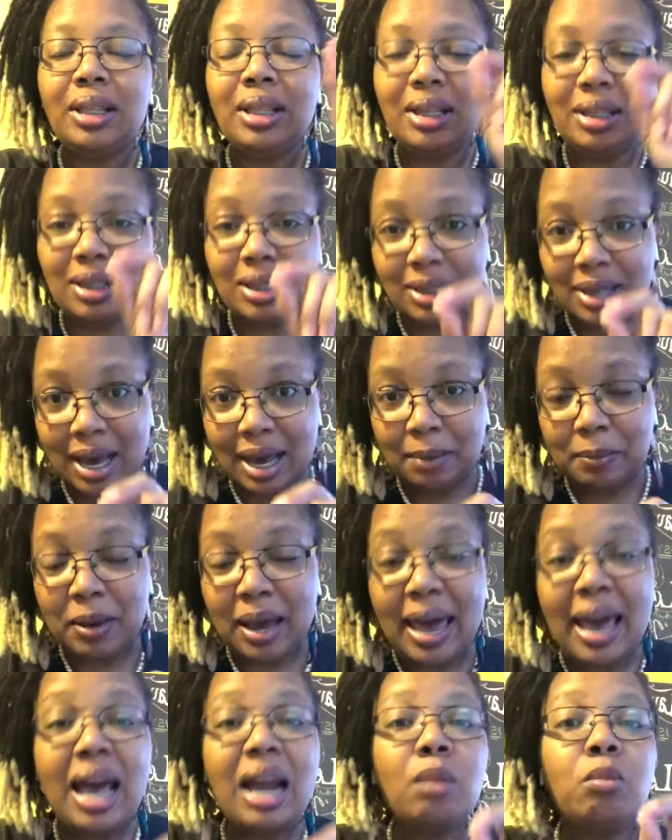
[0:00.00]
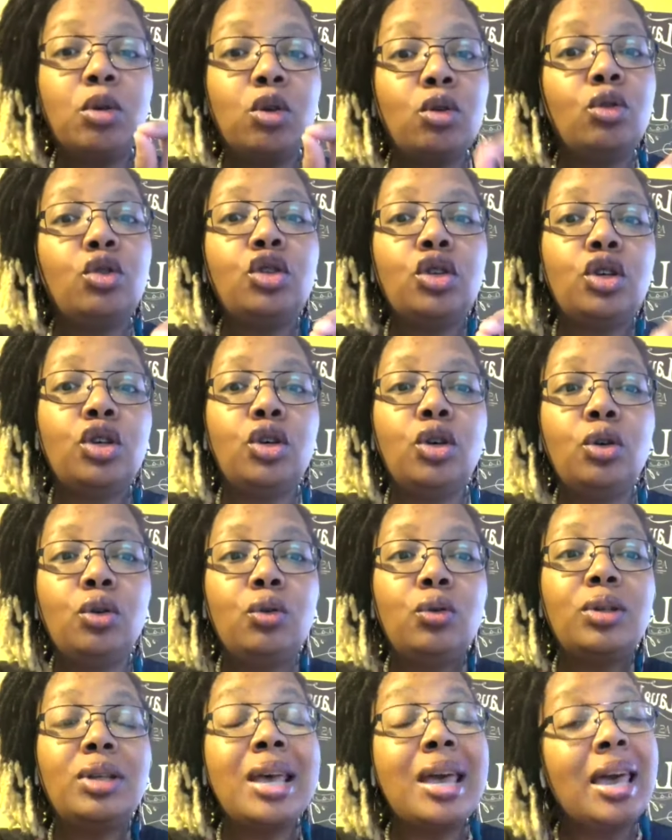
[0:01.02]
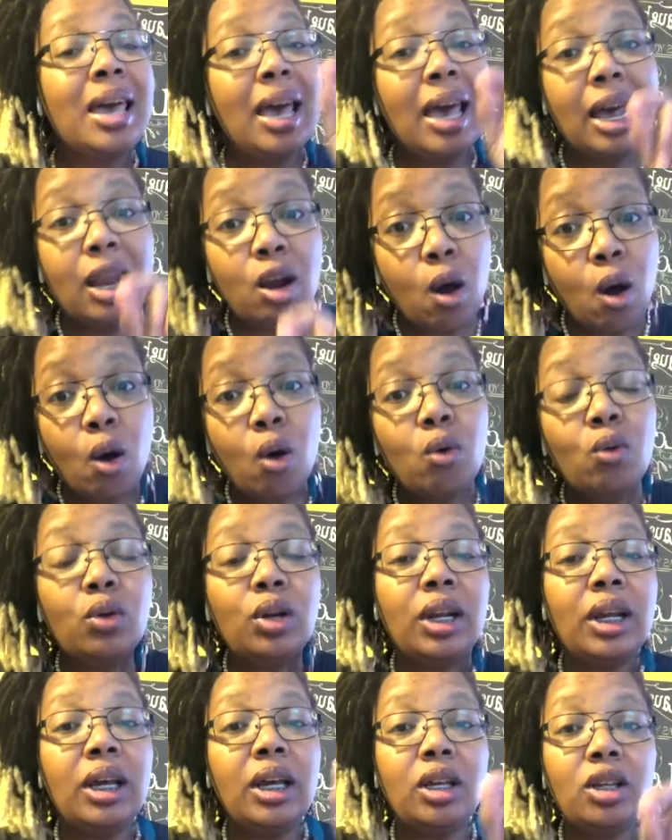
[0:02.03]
This is type of animal you should use, and only